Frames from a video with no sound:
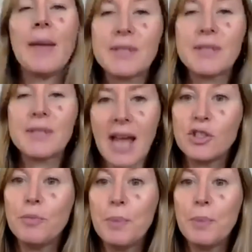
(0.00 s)
claims to
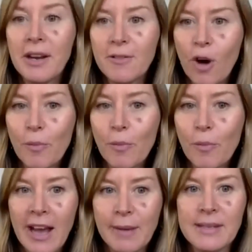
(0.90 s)
have a superior form
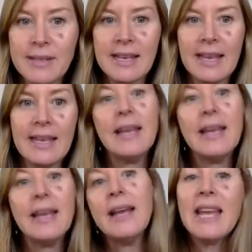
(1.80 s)
of vitamin
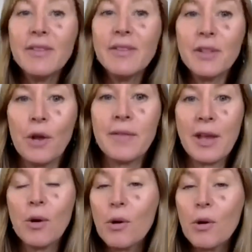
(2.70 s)
C, even though
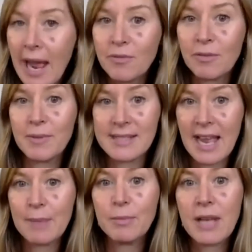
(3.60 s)
they all came from the
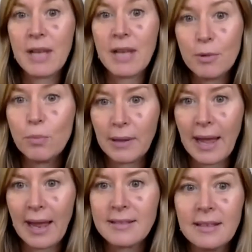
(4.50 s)
same chemical
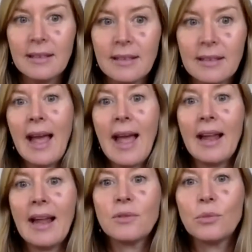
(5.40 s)
plant.
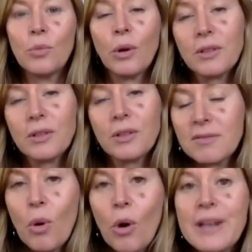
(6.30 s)
And
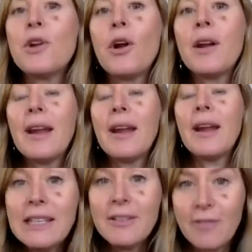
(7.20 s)
what's more, it's not
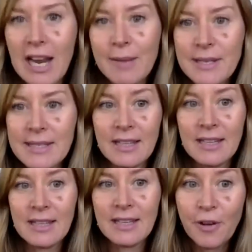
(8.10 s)
really vitamin C in
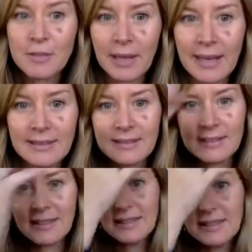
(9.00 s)
the first place.